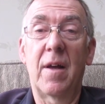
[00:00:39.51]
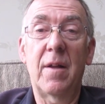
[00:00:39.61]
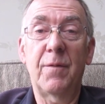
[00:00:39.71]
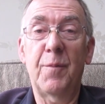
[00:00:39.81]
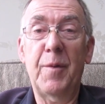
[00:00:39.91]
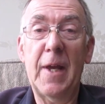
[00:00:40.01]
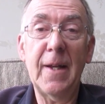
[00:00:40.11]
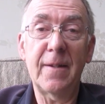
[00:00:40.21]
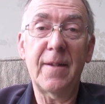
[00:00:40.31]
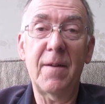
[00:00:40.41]
And for
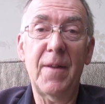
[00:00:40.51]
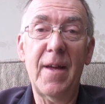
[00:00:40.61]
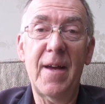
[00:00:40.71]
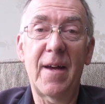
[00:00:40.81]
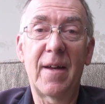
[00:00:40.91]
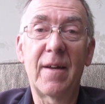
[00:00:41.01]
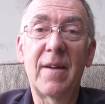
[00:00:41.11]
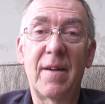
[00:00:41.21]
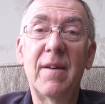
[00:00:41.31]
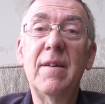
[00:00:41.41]
beginners out there,
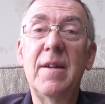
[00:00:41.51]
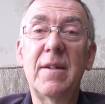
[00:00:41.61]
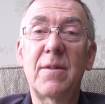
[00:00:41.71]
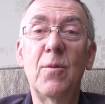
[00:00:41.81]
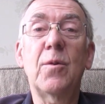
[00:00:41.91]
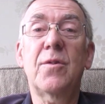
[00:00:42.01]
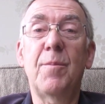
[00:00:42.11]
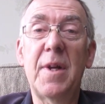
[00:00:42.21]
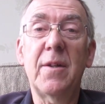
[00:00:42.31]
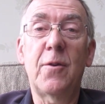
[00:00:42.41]
it looks
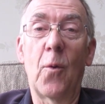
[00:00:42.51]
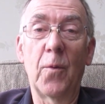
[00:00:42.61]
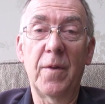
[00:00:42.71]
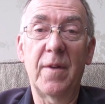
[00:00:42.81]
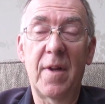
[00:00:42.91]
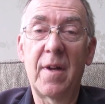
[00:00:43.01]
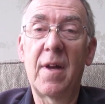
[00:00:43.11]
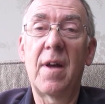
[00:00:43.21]
a bit daunting,